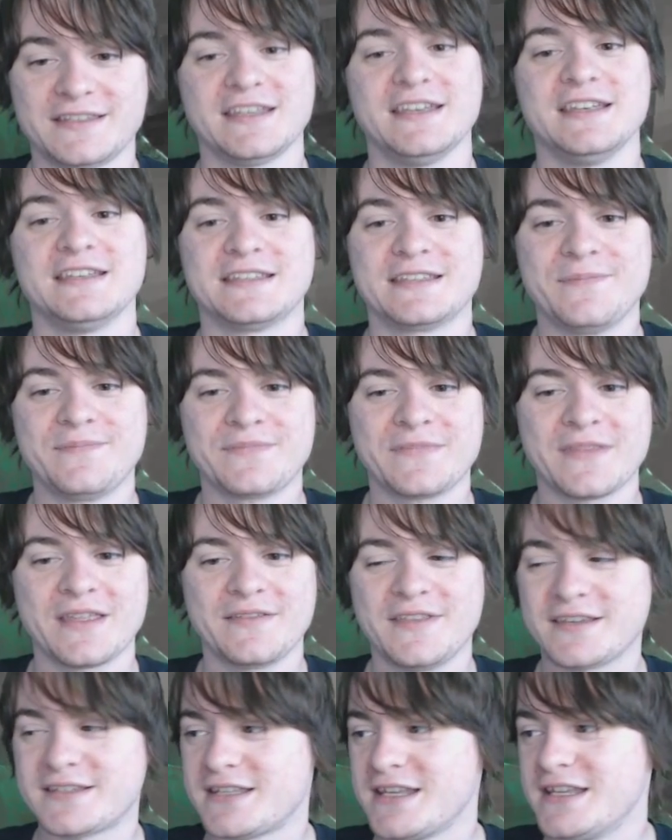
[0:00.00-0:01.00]
is
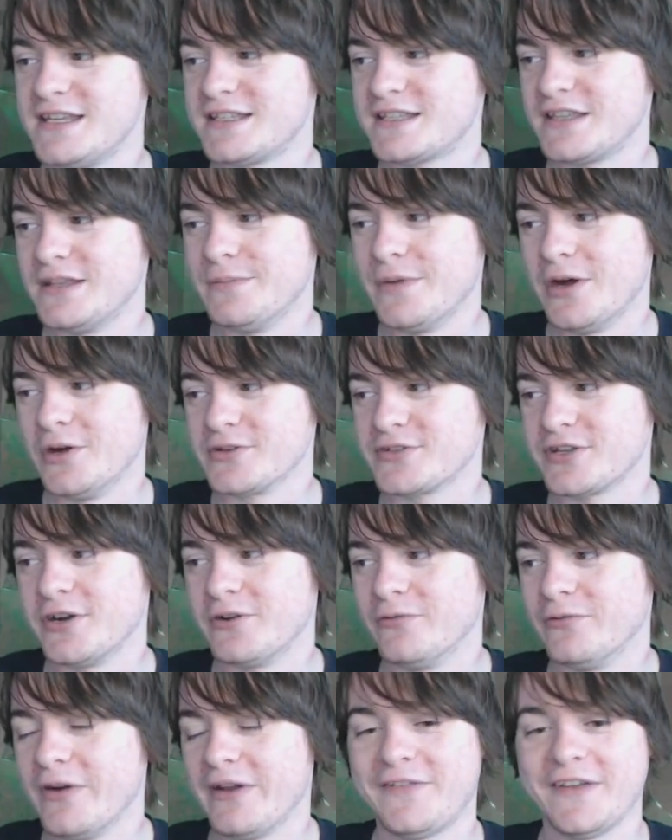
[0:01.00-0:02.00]
the most
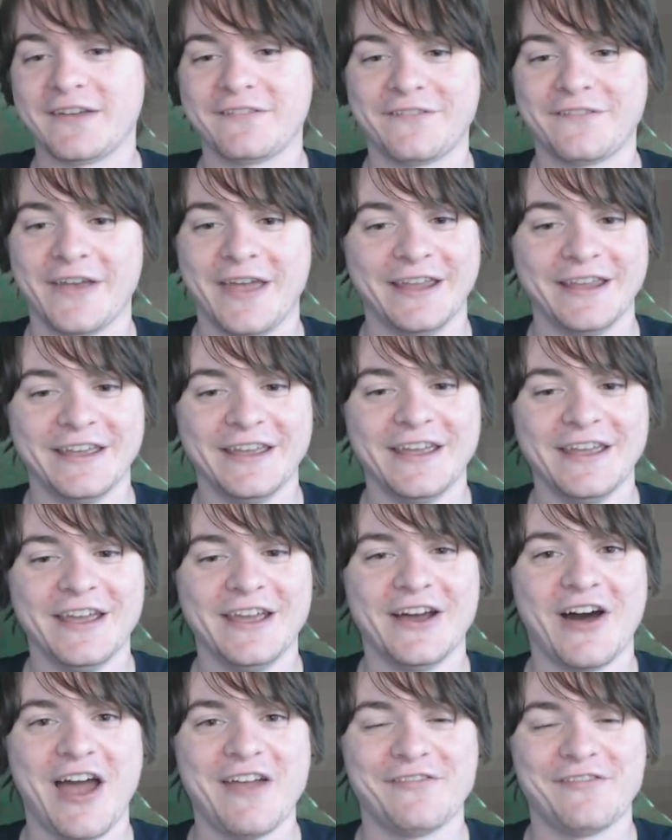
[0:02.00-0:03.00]
horrific thing
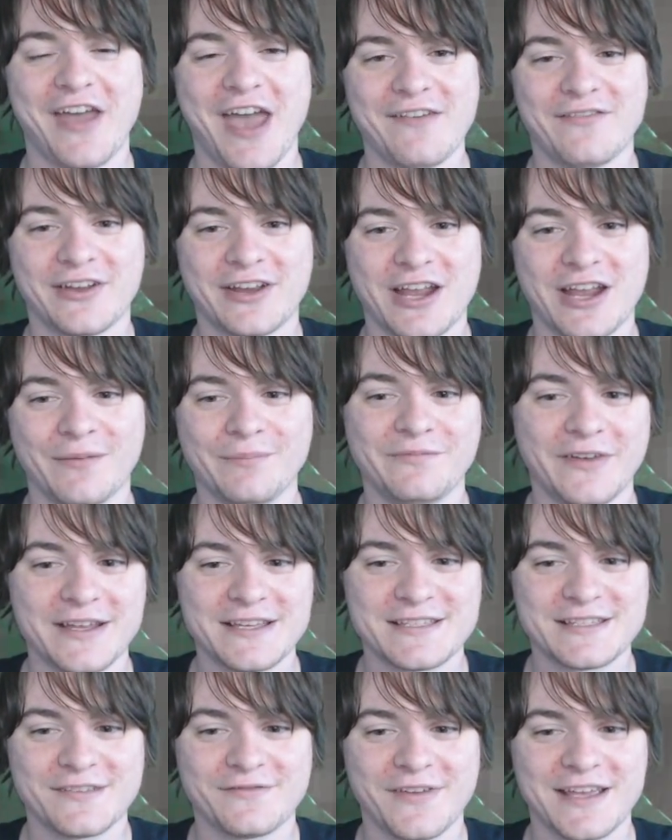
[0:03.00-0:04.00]
I've ever come
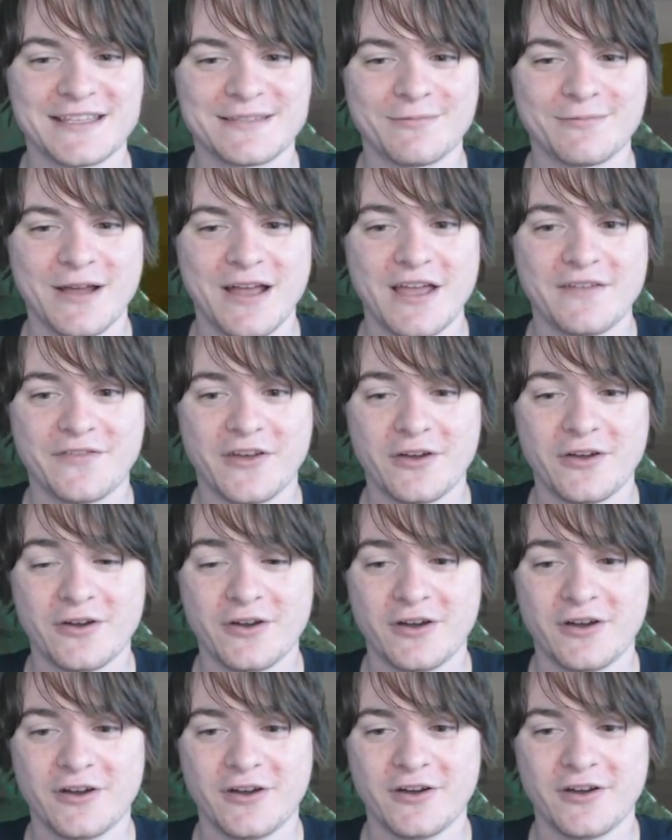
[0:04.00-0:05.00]
face to face with.
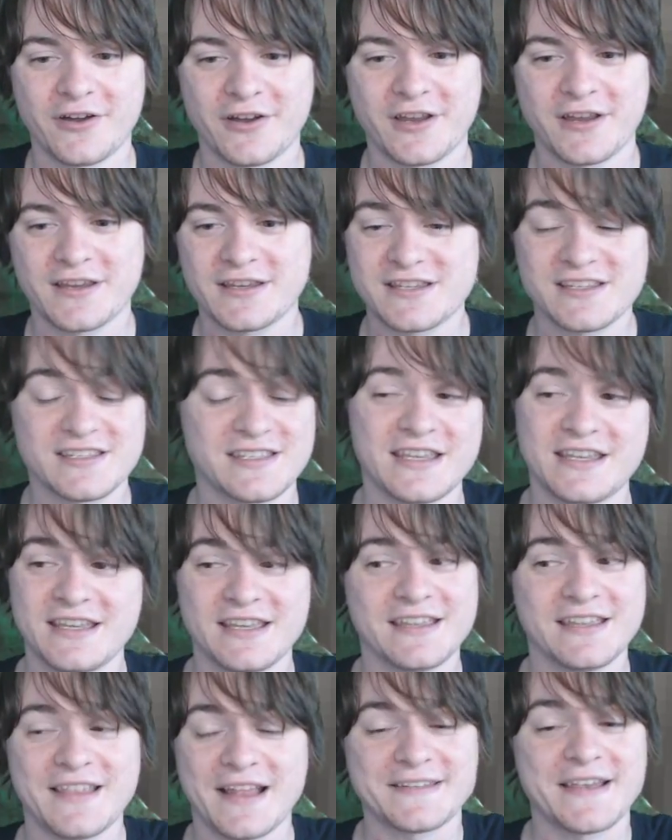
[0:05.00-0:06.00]
Oh, you see,
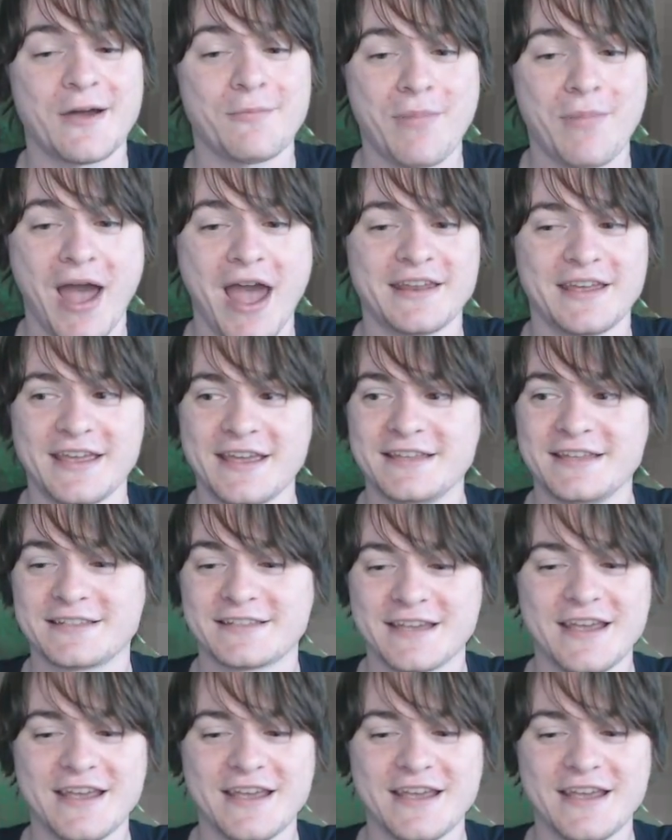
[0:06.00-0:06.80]
that's how bad it is.